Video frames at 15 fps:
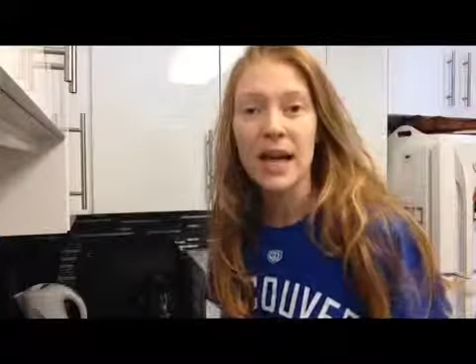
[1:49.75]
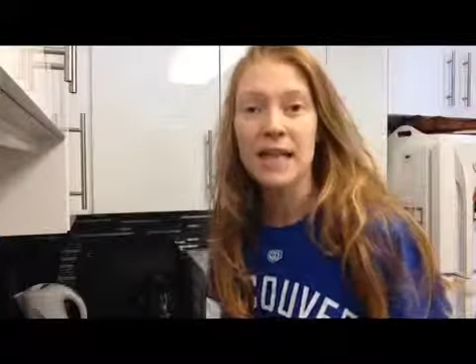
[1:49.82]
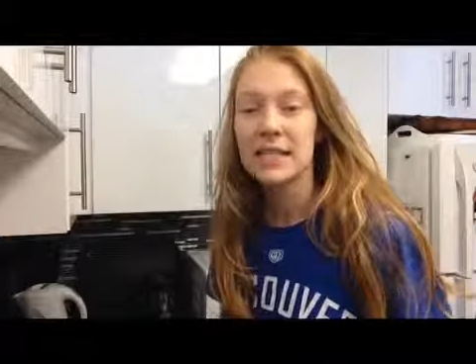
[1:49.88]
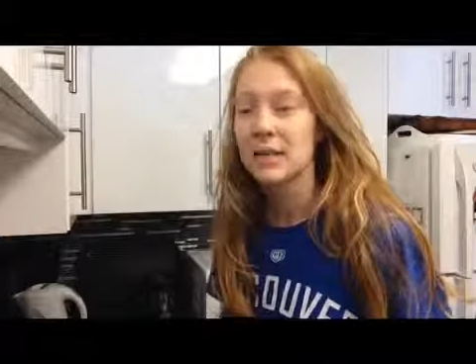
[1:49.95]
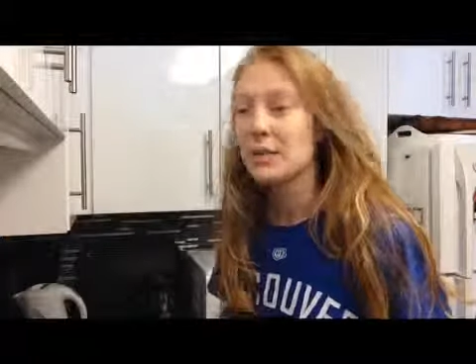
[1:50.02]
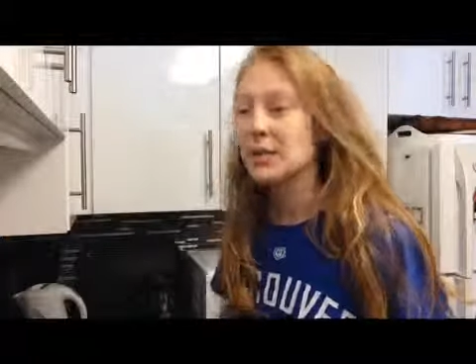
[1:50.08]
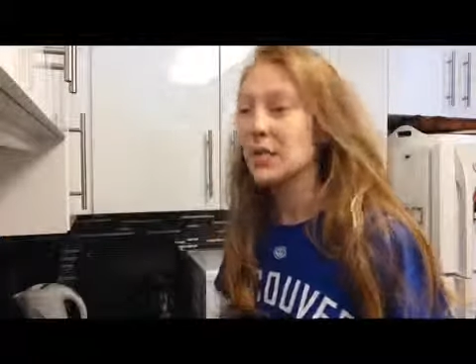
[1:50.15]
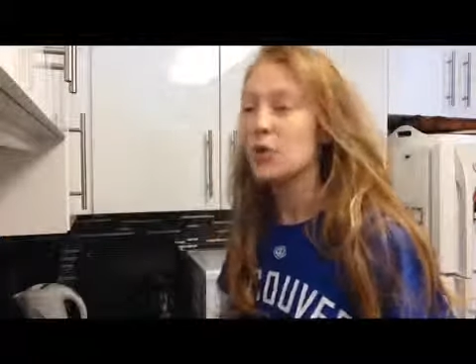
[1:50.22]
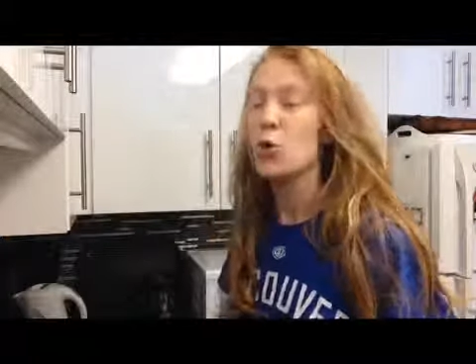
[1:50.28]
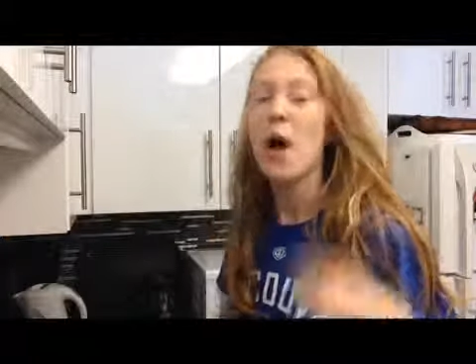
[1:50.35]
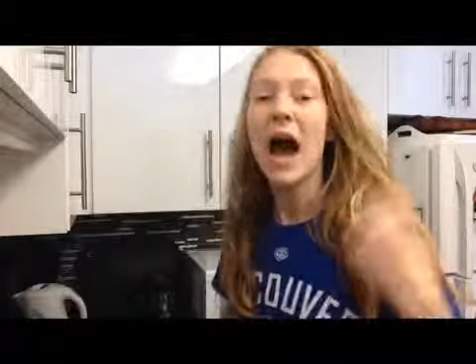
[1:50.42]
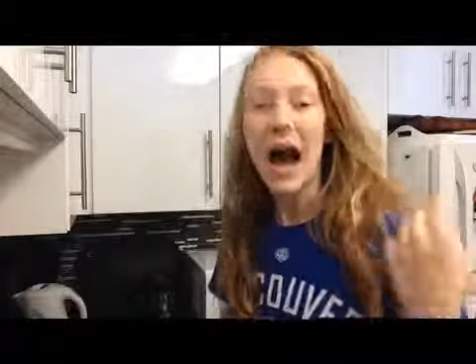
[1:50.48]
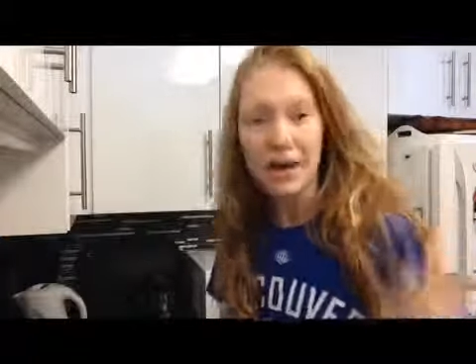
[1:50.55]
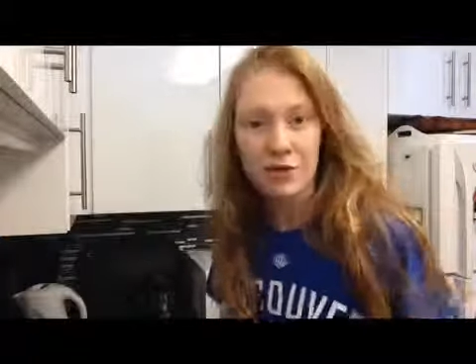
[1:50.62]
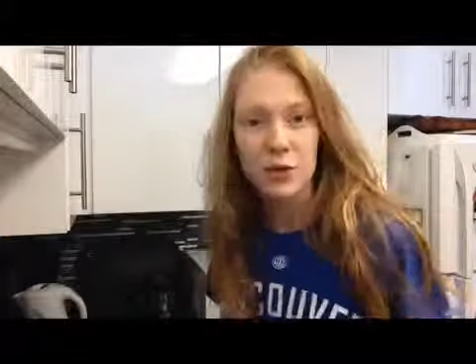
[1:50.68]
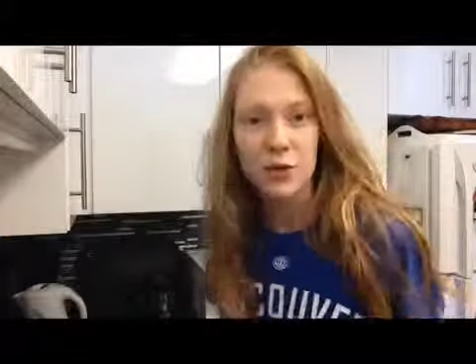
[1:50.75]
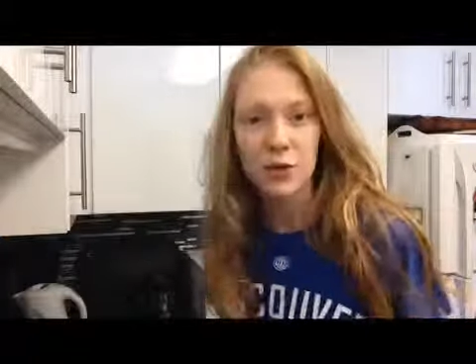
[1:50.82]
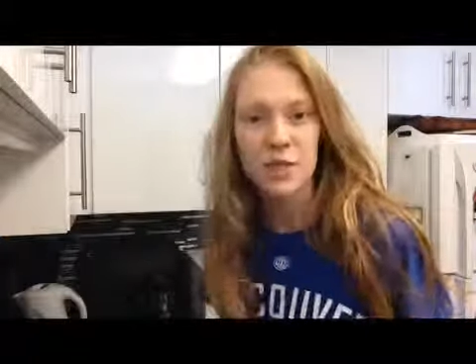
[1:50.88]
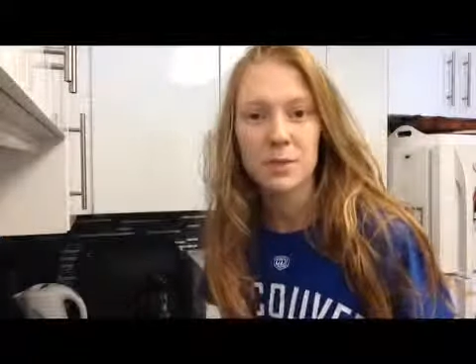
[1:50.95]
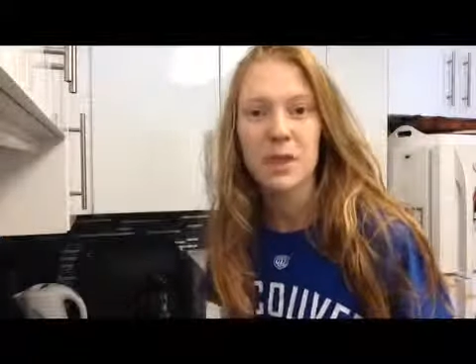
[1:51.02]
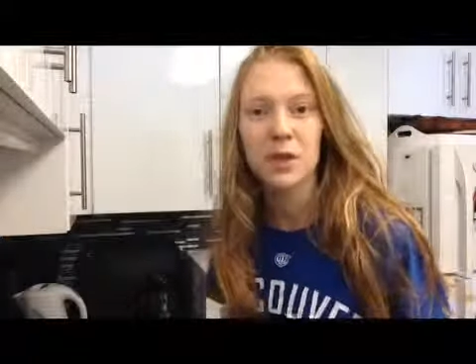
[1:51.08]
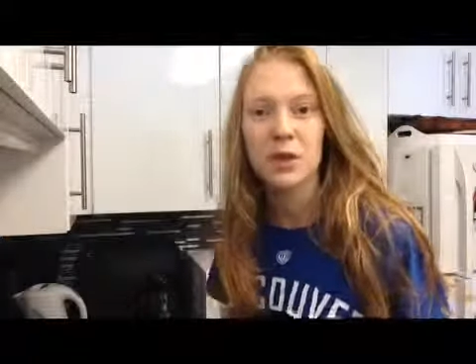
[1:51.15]
something that you have to do,
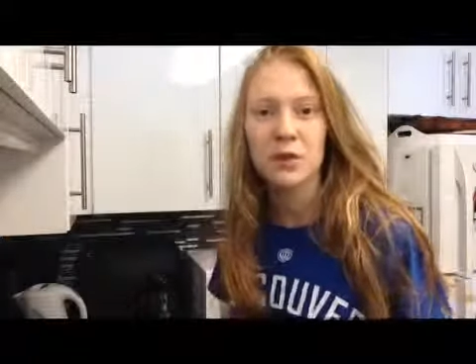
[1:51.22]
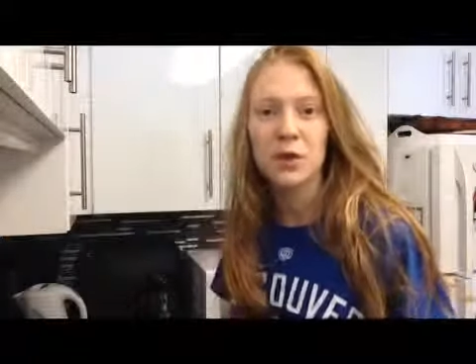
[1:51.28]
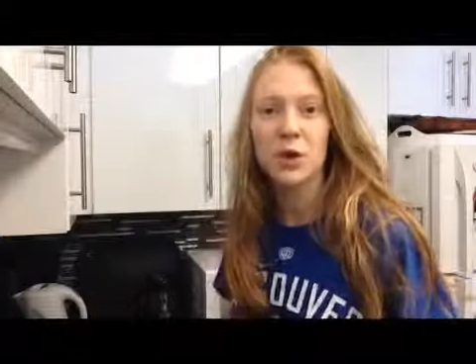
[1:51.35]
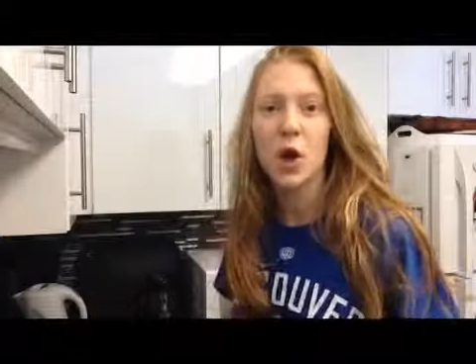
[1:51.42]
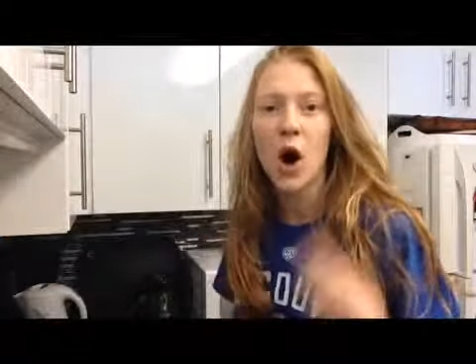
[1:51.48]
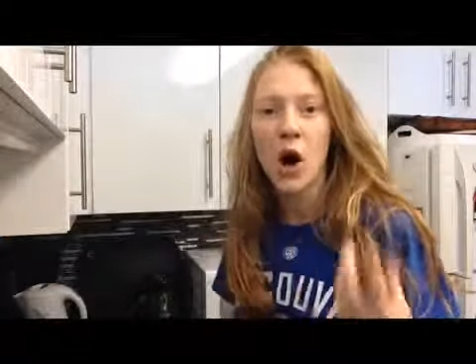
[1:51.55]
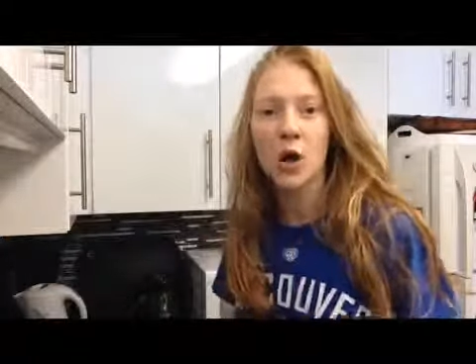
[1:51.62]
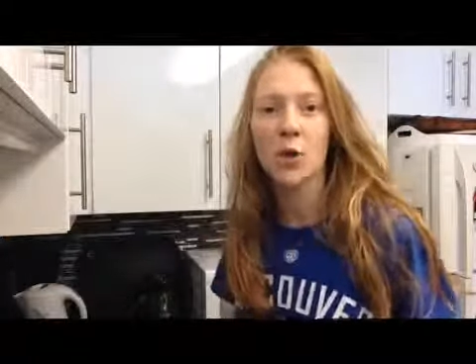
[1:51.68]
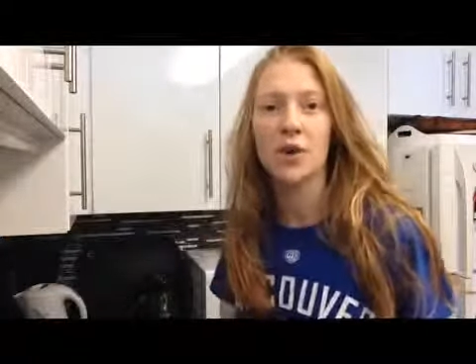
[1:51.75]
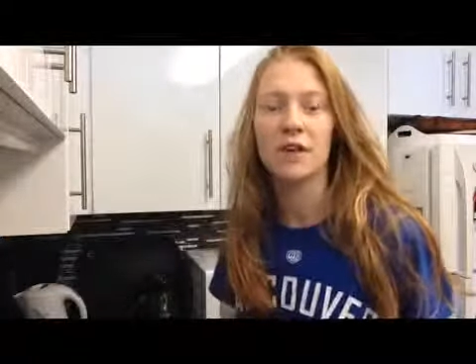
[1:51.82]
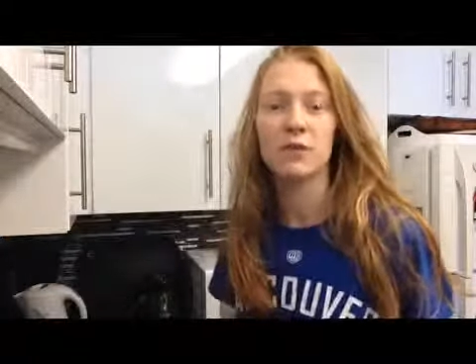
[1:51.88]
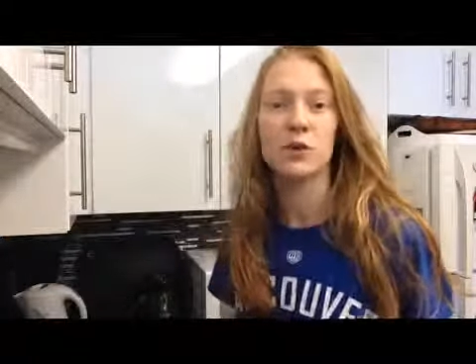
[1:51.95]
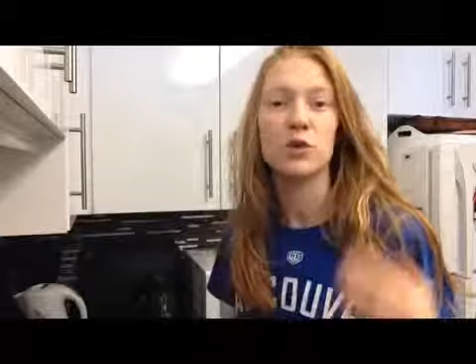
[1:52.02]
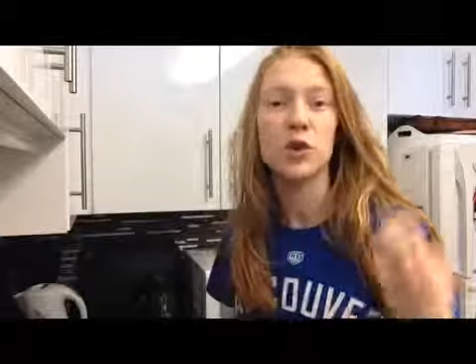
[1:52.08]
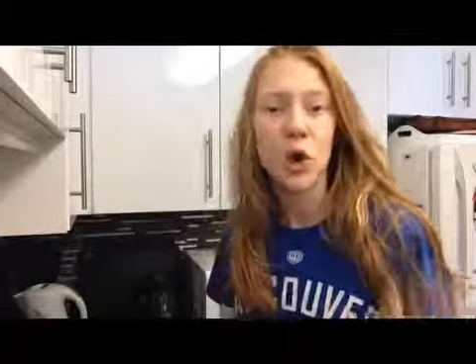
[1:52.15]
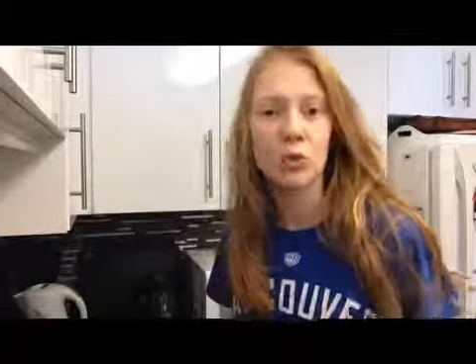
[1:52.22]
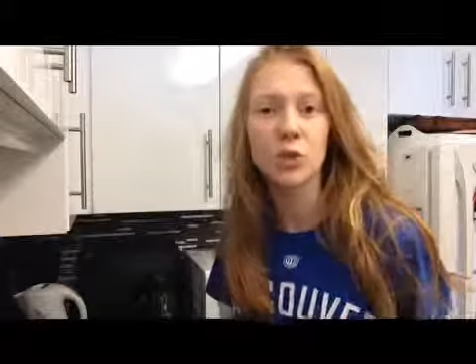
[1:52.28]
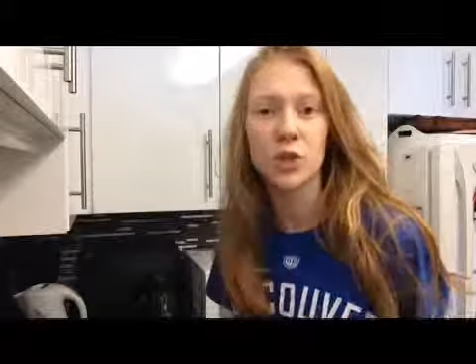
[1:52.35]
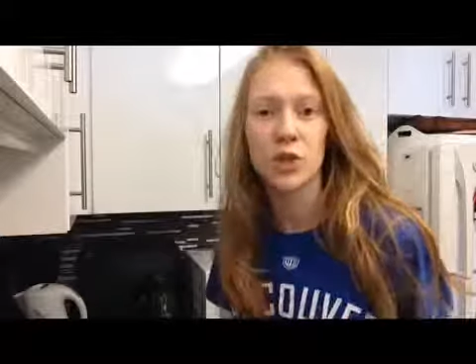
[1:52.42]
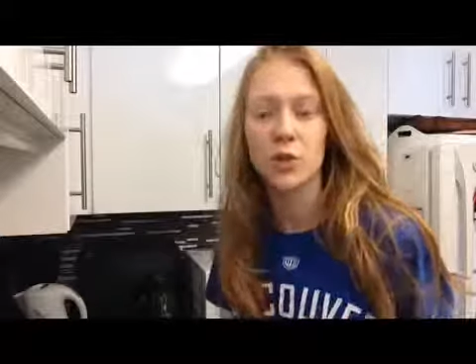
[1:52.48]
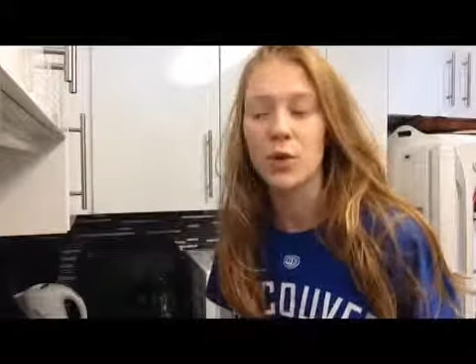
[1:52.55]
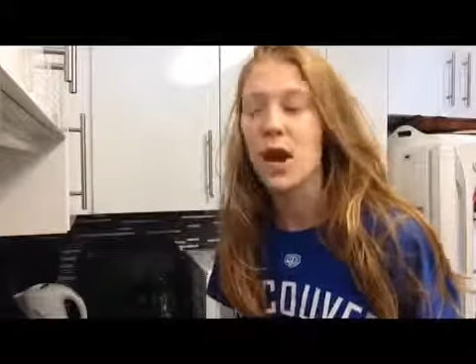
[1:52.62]
something that you feel awkward if you
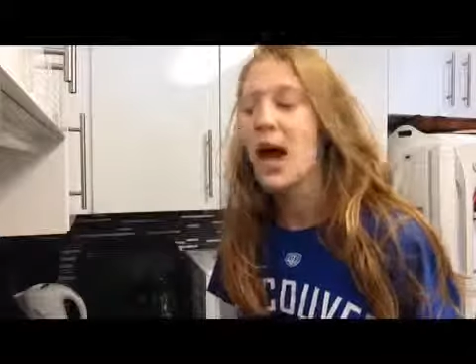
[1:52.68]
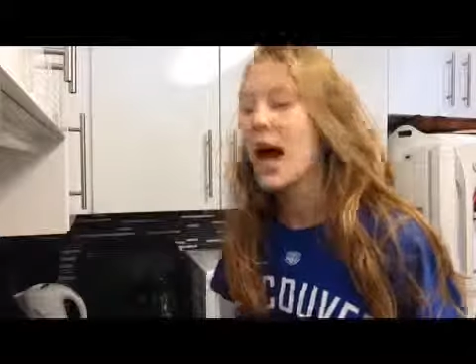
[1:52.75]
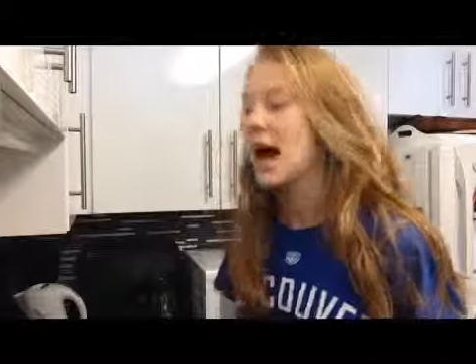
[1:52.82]
don't do,